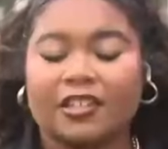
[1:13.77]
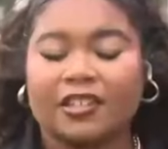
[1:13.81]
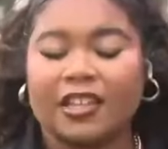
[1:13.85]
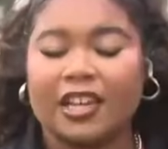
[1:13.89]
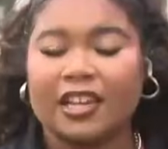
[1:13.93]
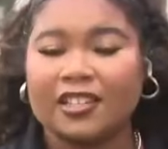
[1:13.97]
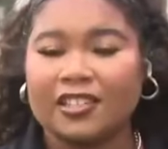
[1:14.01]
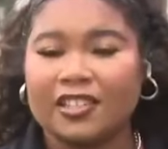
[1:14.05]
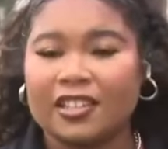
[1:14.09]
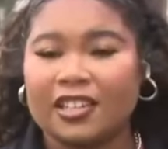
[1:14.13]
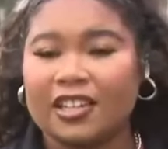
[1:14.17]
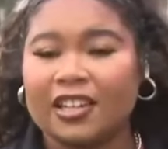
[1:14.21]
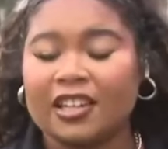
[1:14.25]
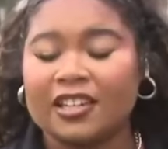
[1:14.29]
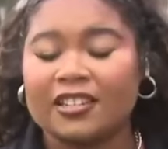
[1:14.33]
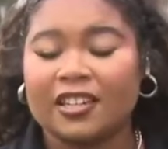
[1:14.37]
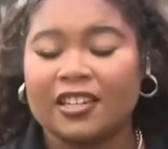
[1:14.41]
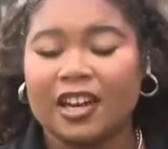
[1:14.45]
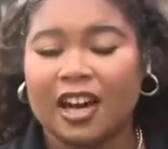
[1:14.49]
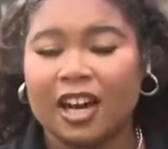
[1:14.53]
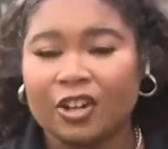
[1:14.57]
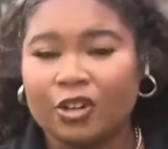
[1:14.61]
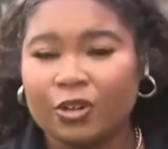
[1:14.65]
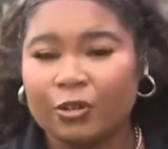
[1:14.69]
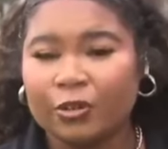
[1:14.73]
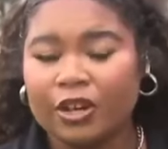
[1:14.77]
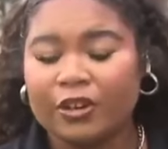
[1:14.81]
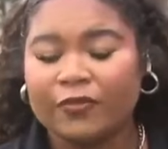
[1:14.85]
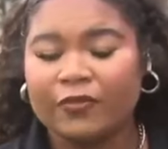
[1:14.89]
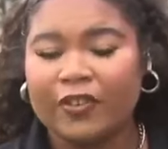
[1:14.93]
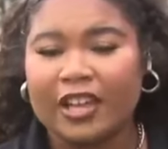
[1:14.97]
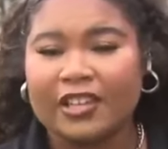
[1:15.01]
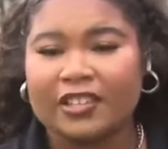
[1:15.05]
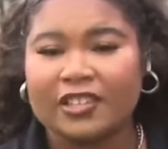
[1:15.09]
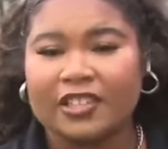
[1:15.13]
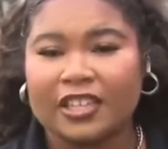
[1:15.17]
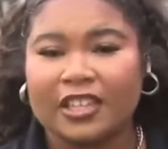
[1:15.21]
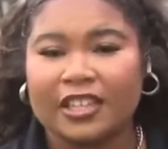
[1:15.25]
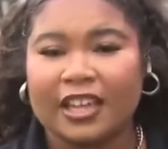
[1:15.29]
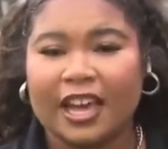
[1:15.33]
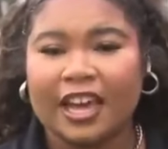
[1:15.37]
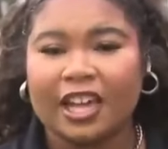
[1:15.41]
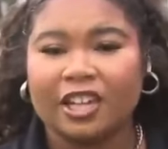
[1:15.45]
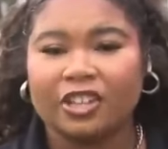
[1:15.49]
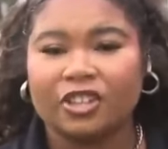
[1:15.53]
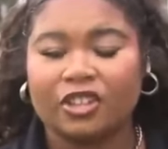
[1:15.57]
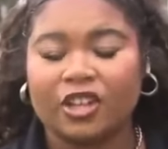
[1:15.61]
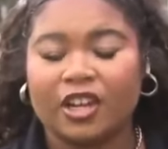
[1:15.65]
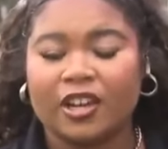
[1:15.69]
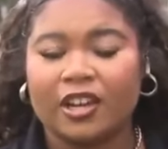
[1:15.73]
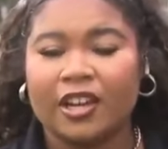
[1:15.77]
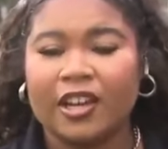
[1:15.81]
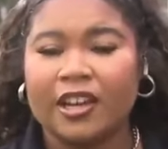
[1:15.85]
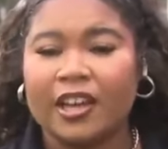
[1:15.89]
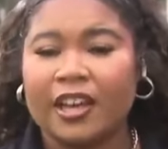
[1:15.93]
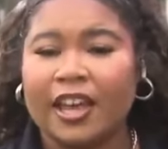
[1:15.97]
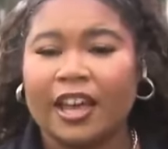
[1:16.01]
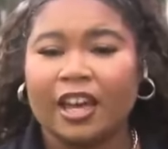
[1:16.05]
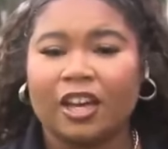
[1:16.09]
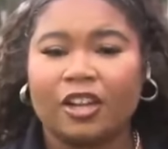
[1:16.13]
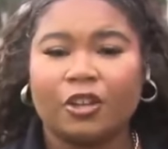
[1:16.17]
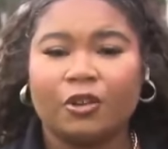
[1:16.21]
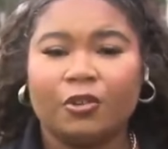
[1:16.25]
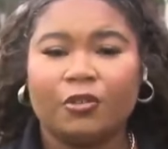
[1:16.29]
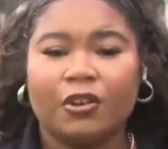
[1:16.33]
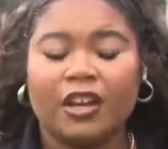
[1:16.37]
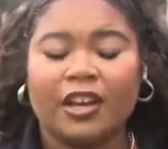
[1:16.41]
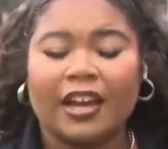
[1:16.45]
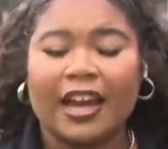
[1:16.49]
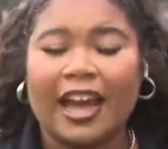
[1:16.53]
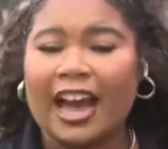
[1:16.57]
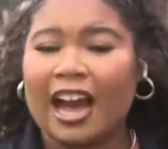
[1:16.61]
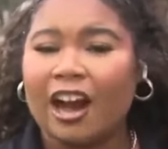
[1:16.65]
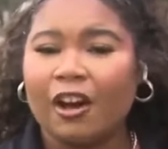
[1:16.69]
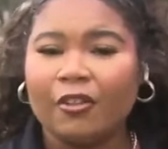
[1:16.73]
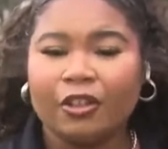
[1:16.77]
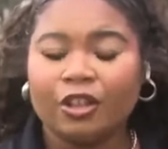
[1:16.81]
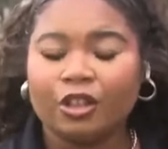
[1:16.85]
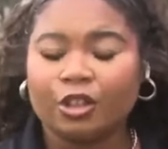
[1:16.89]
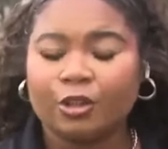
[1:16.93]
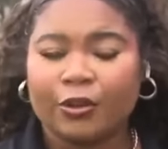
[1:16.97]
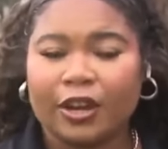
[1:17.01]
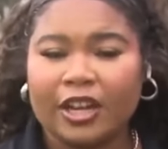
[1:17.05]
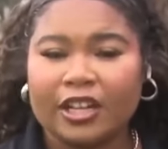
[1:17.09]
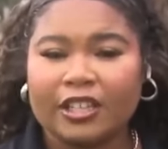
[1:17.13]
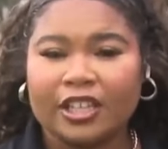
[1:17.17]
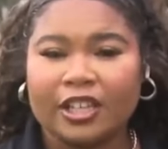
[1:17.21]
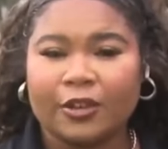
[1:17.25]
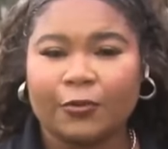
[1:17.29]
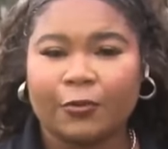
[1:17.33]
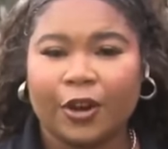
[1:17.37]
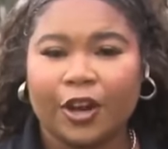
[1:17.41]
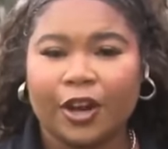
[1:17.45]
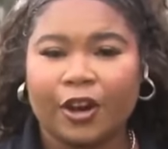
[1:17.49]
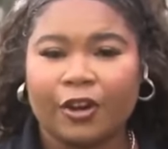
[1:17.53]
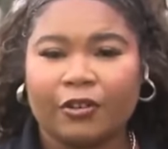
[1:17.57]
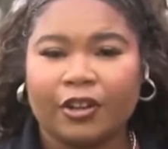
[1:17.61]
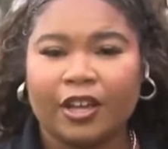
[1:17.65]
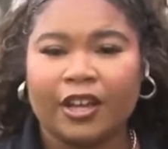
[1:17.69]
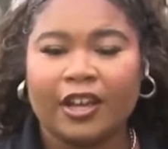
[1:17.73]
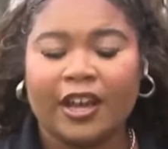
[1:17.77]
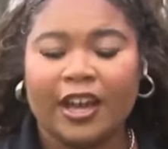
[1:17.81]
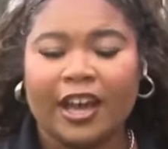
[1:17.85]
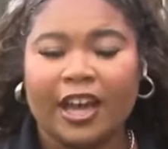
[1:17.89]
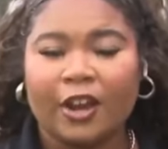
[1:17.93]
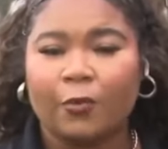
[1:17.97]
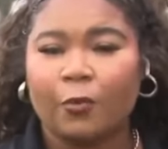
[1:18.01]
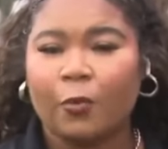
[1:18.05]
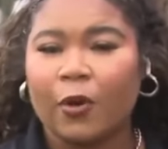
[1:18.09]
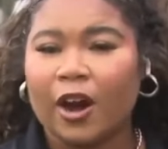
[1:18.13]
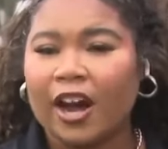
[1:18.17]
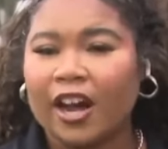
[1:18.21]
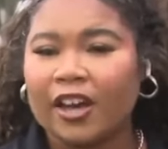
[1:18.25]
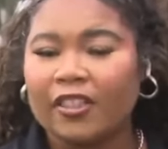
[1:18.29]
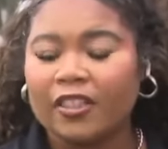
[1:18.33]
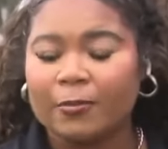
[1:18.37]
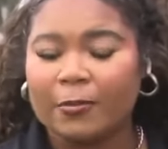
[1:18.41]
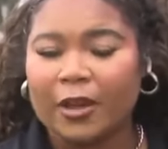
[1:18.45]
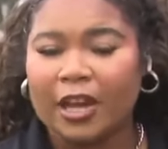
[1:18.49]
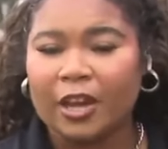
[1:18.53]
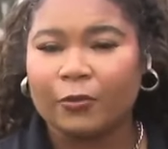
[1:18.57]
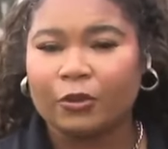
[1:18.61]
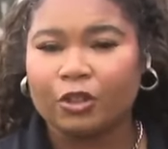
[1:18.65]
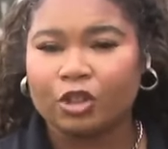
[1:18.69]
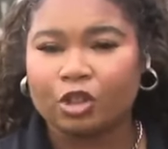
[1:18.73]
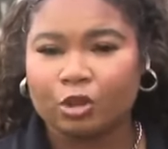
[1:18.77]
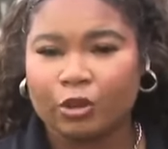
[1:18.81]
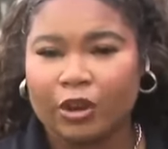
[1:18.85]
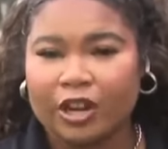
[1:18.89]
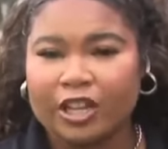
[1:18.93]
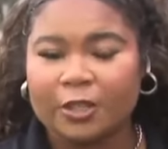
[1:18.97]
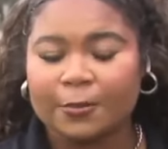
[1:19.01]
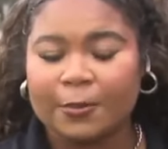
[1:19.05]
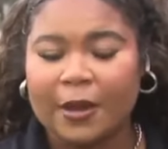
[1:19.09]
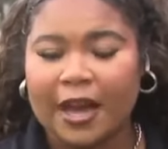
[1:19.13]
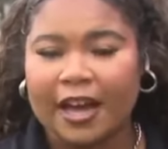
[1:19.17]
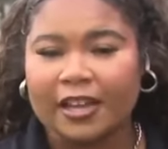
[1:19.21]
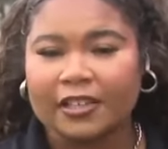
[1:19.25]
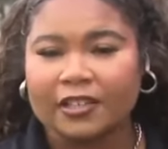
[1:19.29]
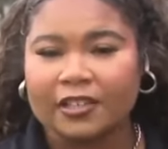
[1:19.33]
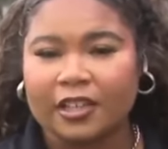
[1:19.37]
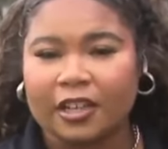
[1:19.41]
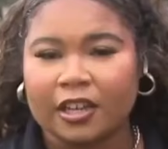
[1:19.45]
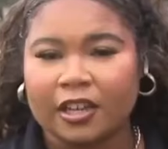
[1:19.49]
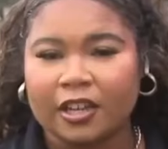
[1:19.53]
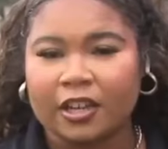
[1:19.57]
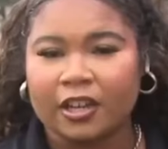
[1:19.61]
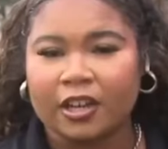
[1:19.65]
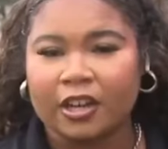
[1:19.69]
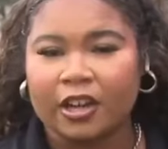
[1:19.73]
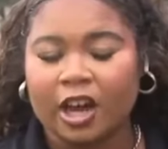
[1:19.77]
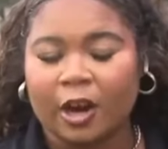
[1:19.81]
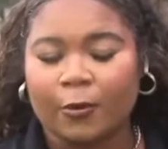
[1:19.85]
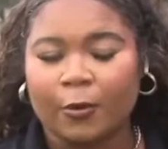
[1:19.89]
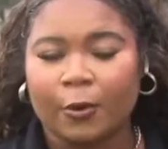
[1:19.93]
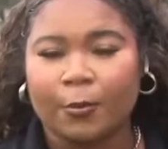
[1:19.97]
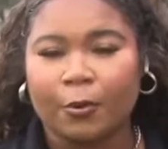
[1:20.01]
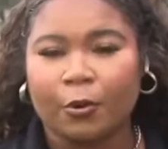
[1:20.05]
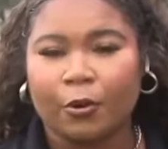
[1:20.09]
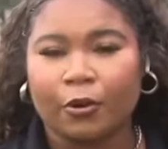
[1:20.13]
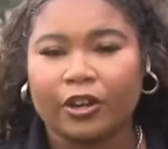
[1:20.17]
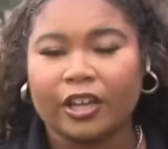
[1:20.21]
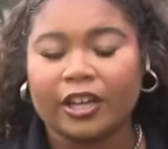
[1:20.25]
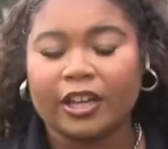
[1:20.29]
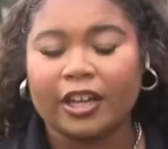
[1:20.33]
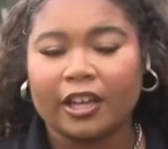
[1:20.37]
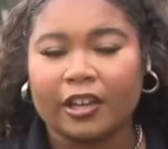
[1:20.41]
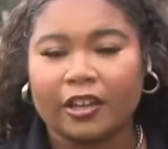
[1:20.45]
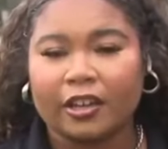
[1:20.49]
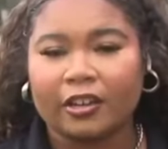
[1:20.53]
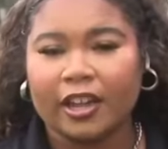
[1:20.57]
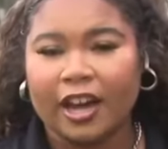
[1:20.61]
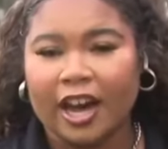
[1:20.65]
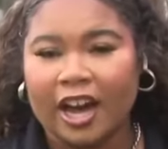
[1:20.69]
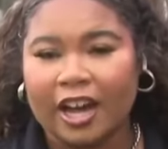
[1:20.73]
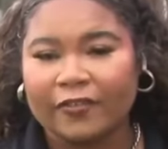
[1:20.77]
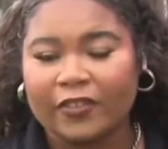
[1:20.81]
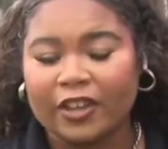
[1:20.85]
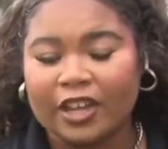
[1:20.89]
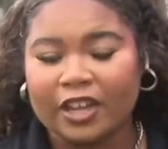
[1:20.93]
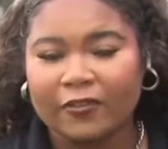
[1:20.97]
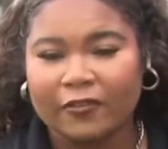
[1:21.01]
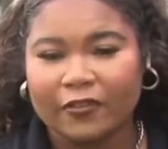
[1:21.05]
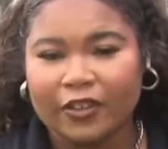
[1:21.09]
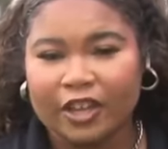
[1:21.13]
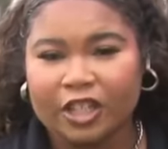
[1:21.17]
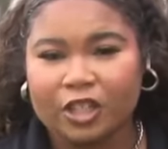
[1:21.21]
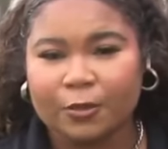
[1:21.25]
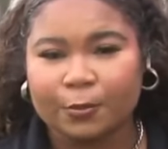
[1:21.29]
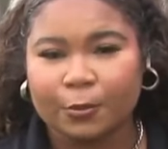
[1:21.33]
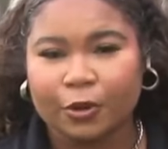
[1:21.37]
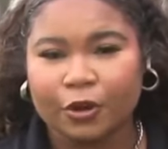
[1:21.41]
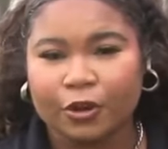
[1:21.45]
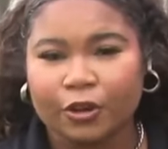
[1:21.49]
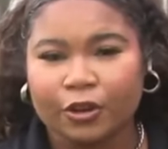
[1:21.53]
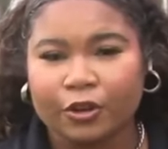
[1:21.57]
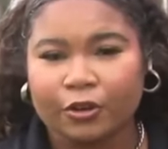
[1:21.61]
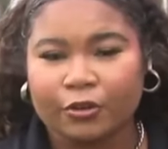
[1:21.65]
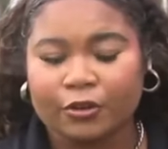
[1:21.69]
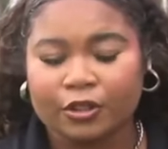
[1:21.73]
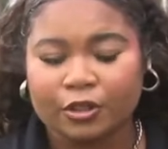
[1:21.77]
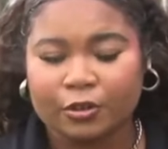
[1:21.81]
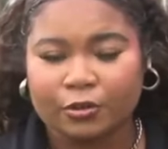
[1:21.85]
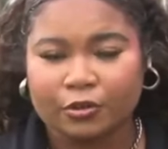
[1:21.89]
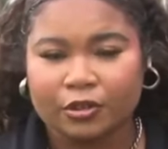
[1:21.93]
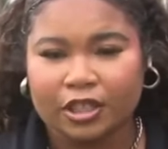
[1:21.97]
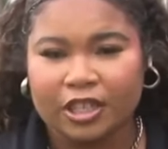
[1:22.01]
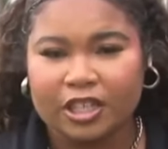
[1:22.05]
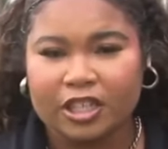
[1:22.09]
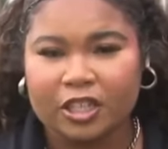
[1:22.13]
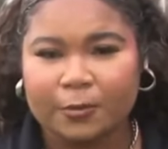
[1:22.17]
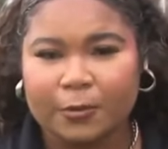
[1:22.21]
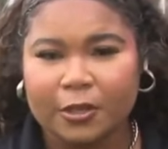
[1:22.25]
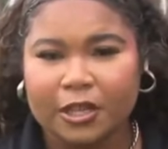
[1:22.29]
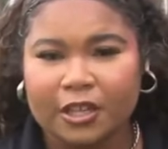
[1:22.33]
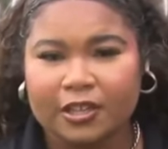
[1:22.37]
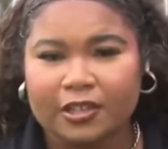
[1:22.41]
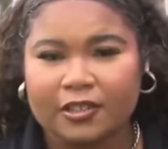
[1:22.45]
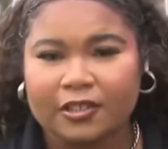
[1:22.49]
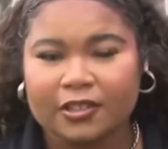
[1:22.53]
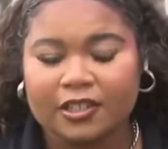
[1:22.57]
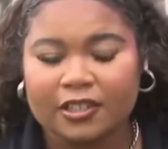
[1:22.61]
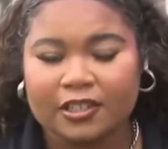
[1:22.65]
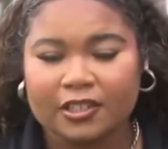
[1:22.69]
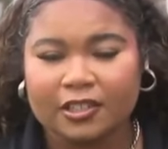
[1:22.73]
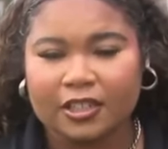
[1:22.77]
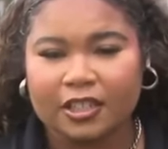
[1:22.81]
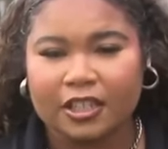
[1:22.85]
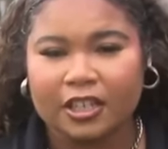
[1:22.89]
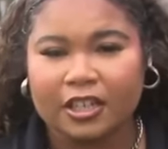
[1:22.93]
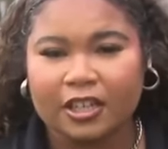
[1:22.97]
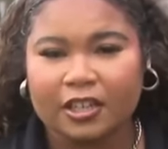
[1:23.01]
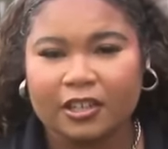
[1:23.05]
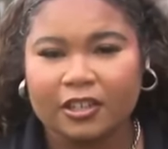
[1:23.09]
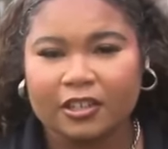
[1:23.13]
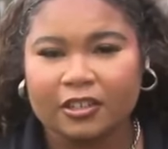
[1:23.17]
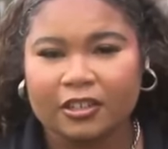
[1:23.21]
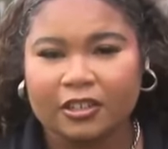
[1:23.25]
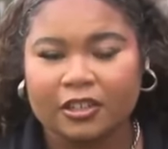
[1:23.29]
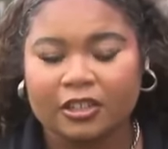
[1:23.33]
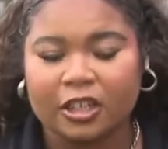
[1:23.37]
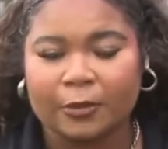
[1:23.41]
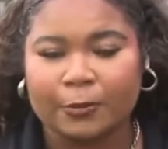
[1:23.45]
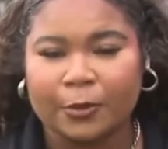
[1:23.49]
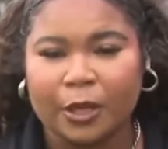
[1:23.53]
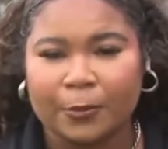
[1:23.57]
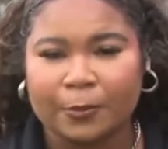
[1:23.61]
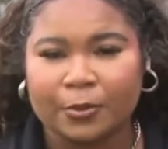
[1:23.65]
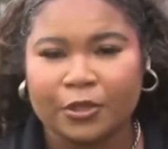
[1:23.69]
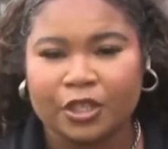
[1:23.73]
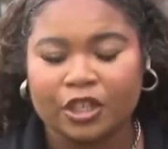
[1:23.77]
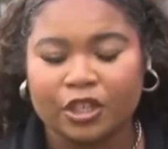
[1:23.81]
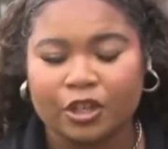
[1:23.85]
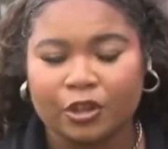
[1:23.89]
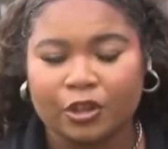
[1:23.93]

this incident is under investigation, including how the train derailed and why the man was trespassing. I'm reporting live in Vicksburg, Crystal Tisme, 16 WAPT